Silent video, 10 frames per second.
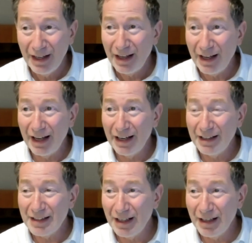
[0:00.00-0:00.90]

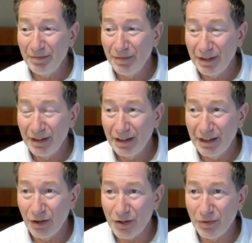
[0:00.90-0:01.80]
And
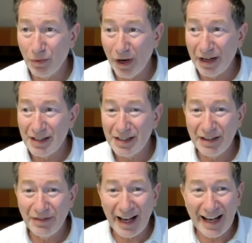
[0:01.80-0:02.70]
in lots of ways,
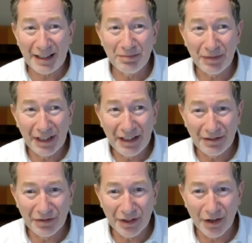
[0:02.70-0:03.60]
if it hadn't
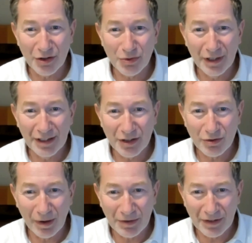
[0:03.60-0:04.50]
been for those really
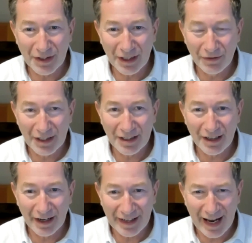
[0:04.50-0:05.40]
disruptive services
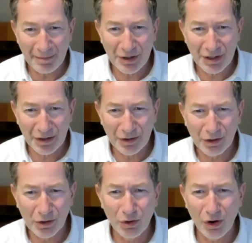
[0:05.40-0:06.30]
like Napster
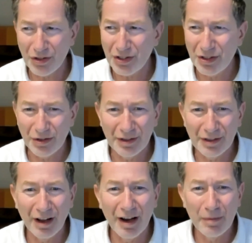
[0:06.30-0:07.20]
and Grokster
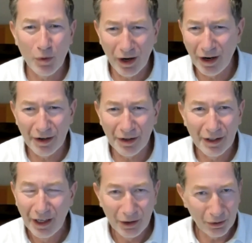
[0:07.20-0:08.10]
and LimeWire
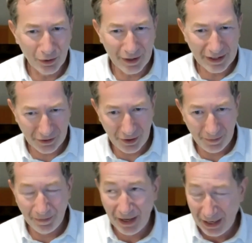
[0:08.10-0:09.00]
and all the rest of them,